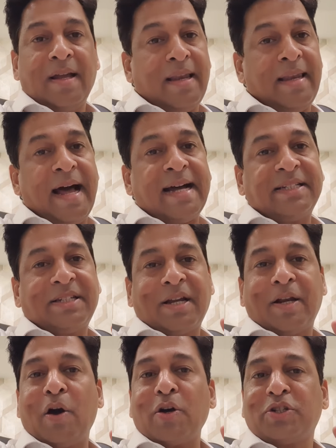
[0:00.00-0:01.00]
Last
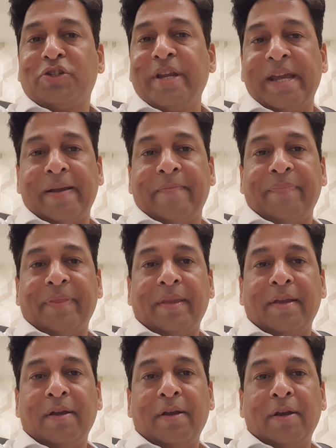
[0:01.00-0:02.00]
clause D.
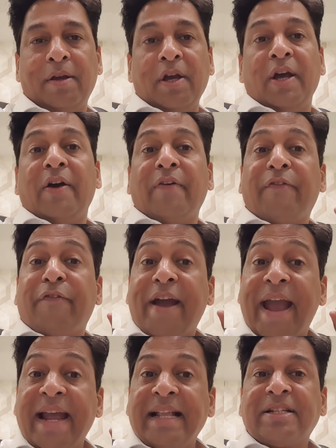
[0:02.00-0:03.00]

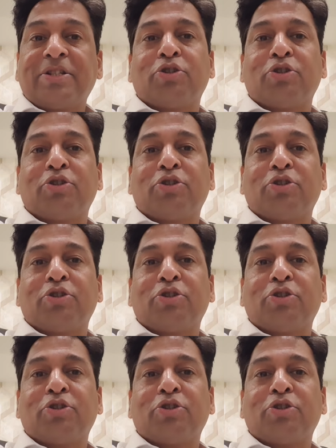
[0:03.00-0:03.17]
Fails